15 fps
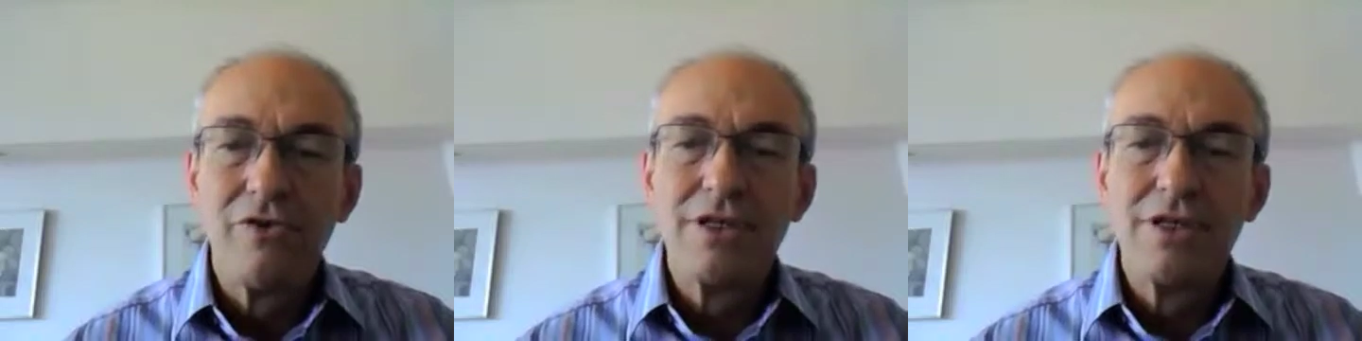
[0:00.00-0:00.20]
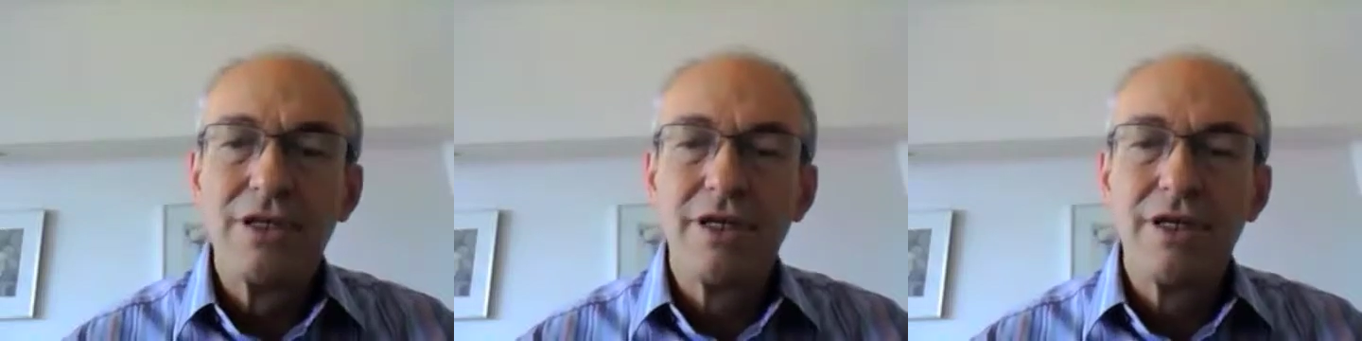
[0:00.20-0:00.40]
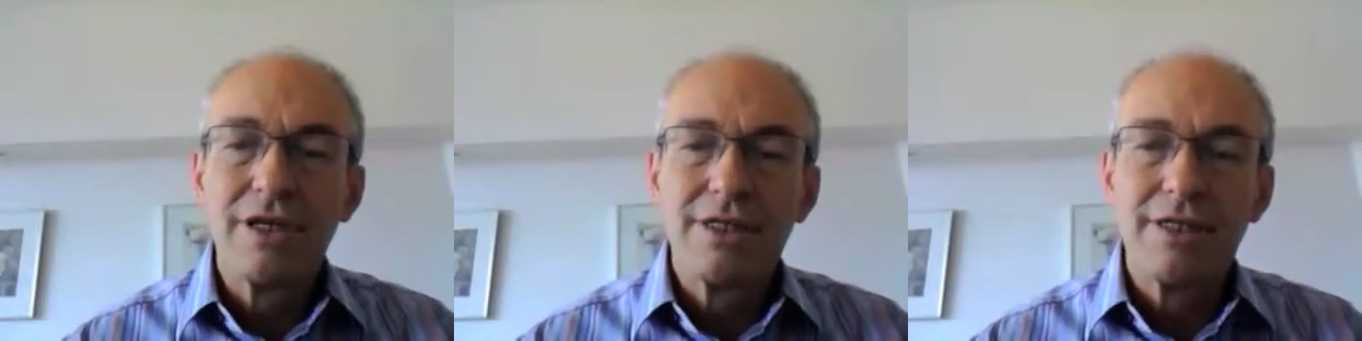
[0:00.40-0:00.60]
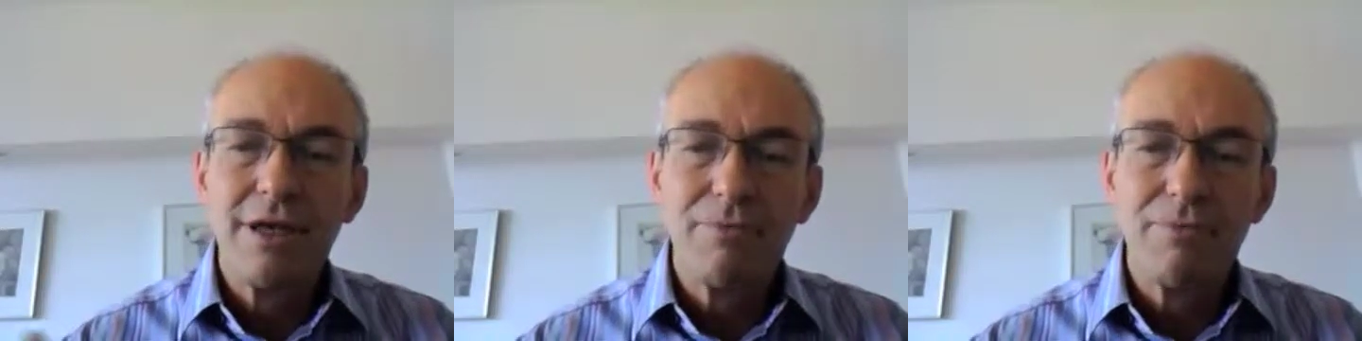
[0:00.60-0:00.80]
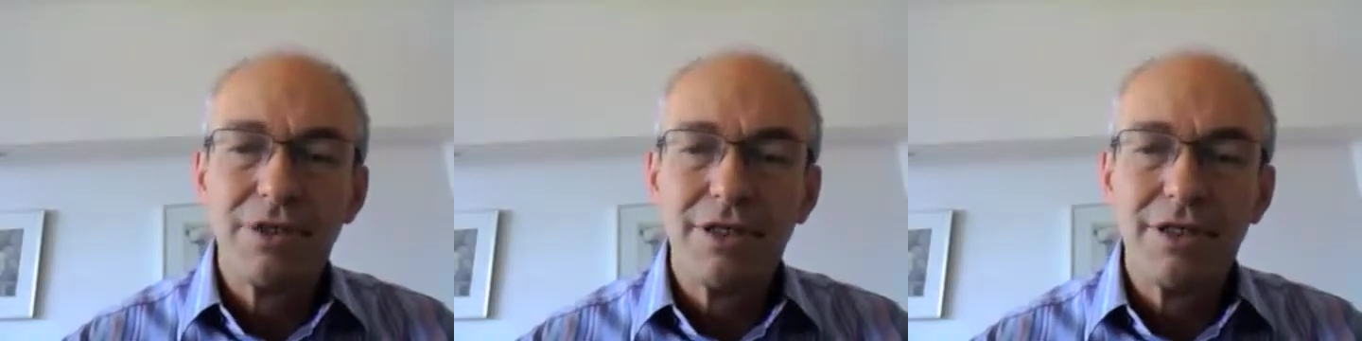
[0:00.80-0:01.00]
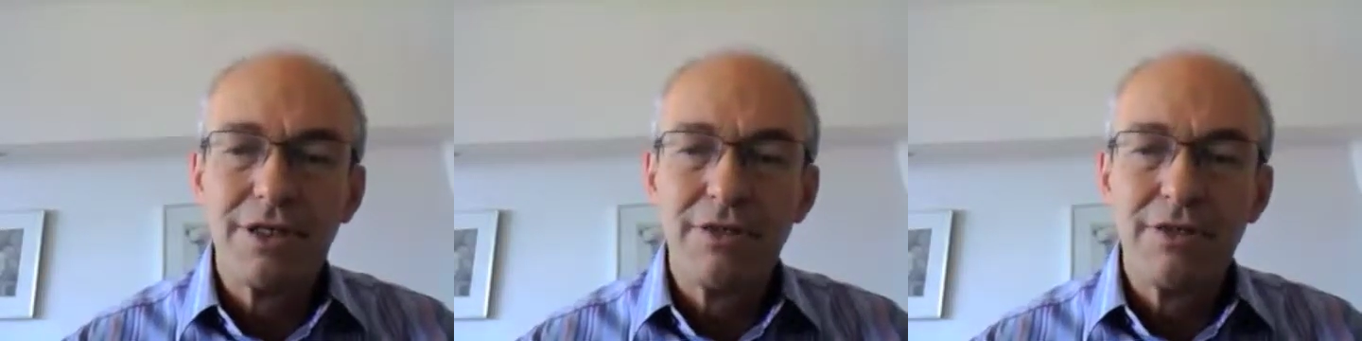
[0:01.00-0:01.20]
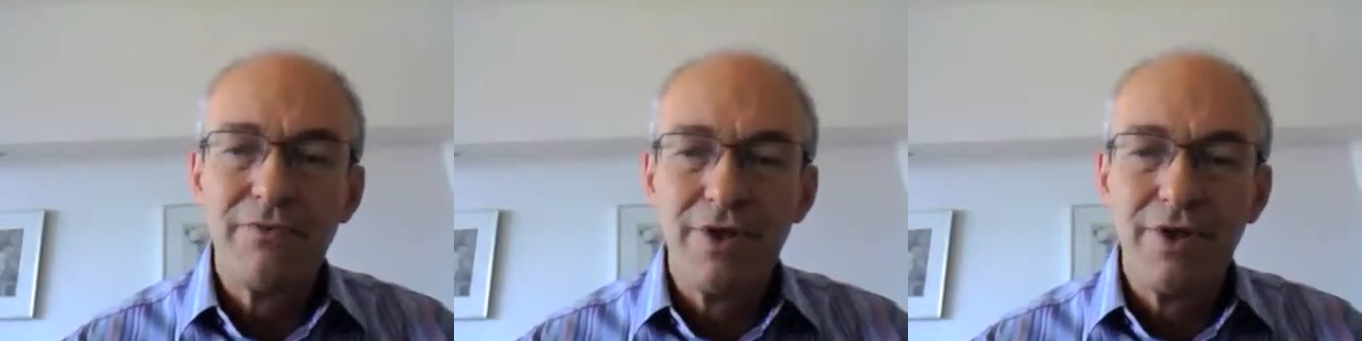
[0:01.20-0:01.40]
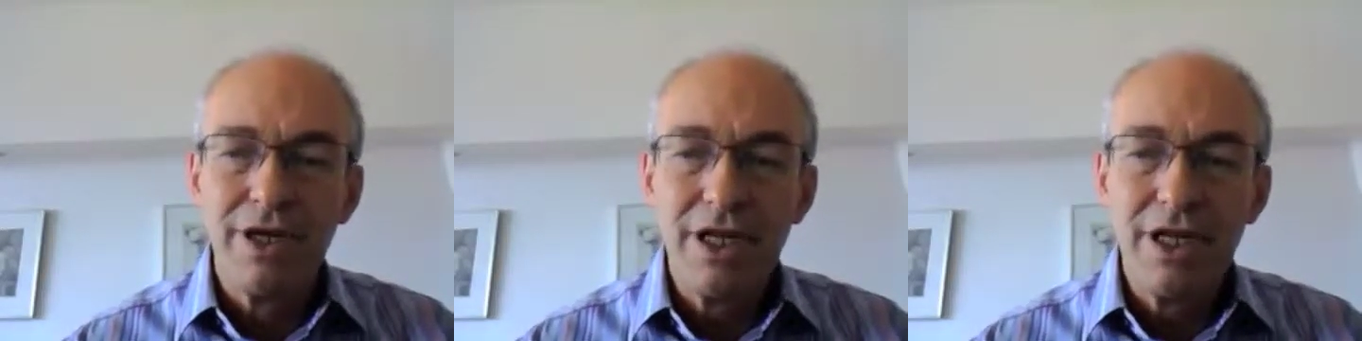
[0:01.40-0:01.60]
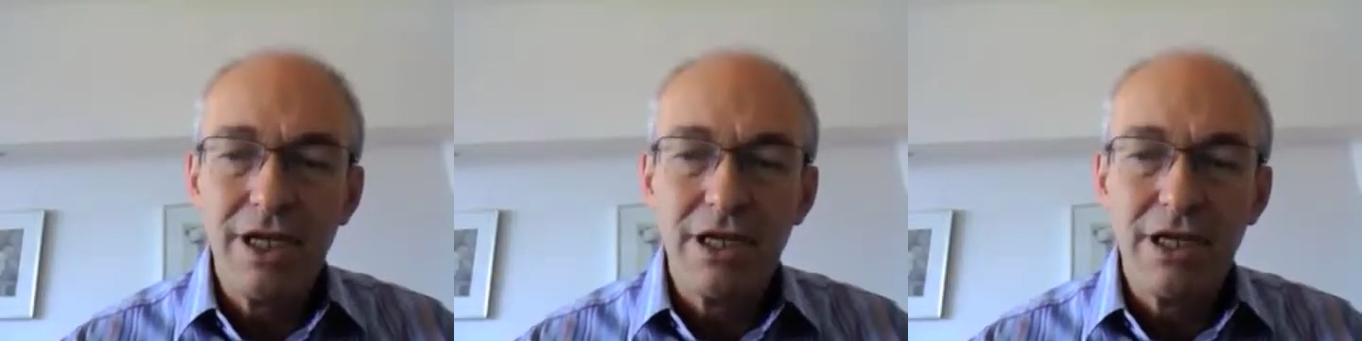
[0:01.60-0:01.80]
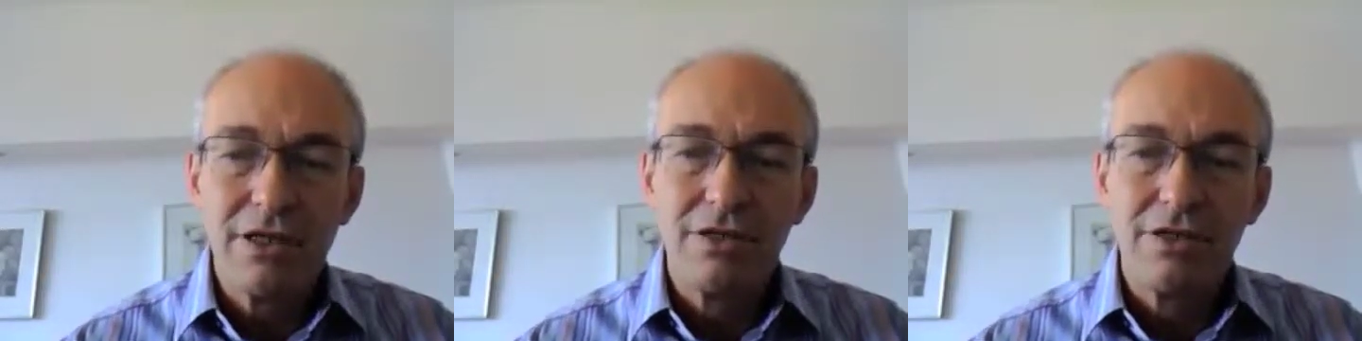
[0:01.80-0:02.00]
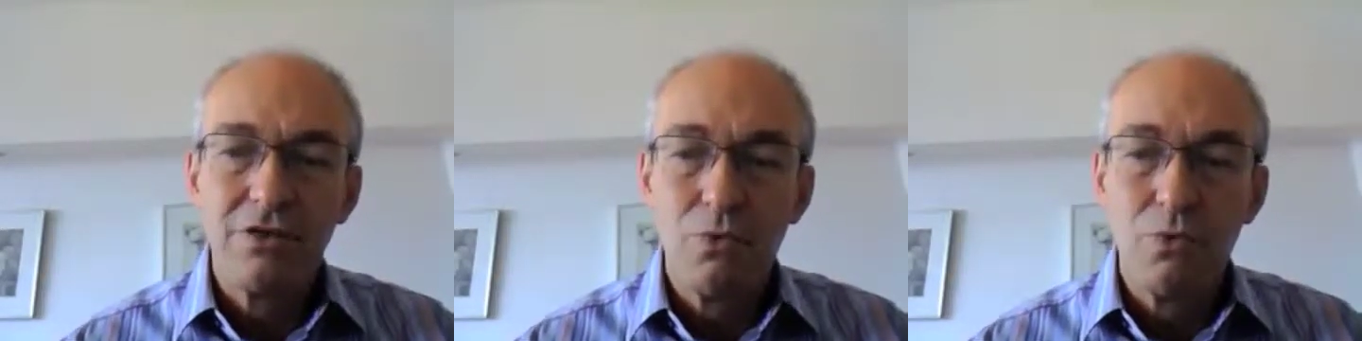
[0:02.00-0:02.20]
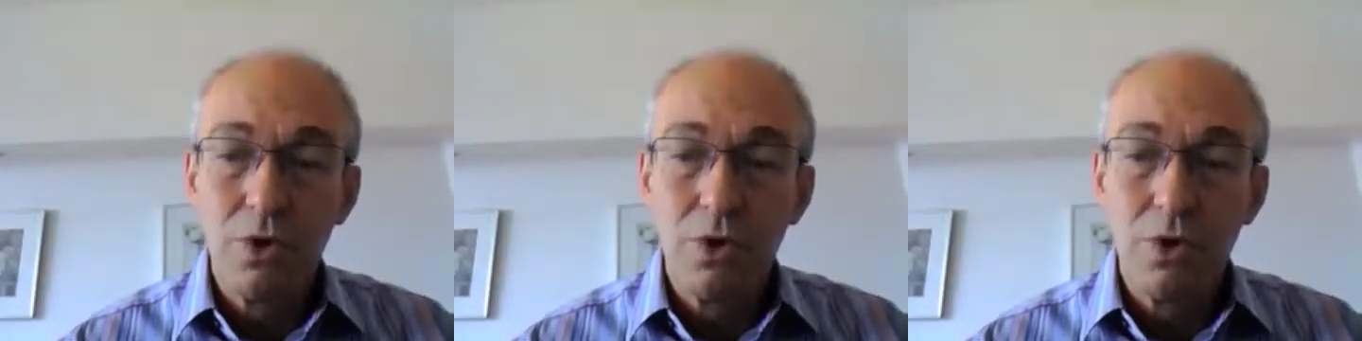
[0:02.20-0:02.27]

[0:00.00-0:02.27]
there is an acceptance of the need